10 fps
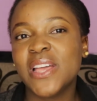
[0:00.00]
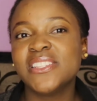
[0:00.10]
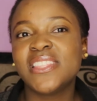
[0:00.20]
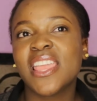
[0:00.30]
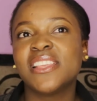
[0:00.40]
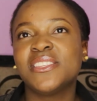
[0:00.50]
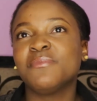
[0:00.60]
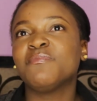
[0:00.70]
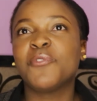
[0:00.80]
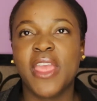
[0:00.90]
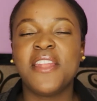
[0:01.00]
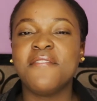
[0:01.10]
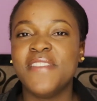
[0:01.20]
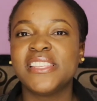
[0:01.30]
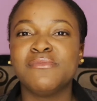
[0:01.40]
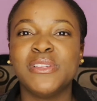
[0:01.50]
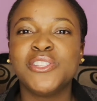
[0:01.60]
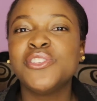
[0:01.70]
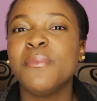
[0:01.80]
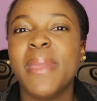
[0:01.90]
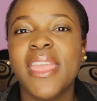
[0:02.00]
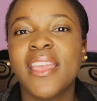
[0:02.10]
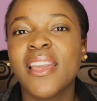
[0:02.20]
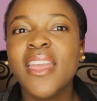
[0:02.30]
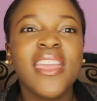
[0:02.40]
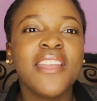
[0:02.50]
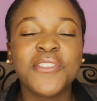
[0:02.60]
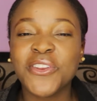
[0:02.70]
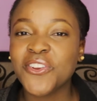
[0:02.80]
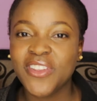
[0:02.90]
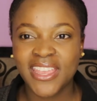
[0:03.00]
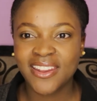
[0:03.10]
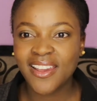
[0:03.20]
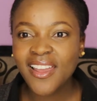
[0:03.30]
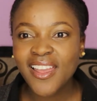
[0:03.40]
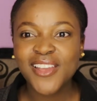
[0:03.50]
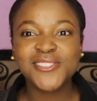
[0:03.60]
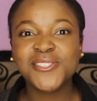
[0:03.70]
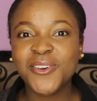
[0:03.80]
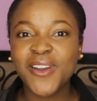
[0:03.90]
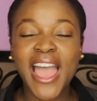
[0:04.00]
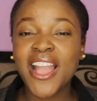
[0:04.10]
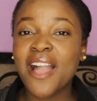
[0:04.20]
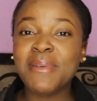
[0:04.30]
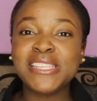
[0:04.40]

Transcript: I just think it's a great investment to make if you're a creator. So I got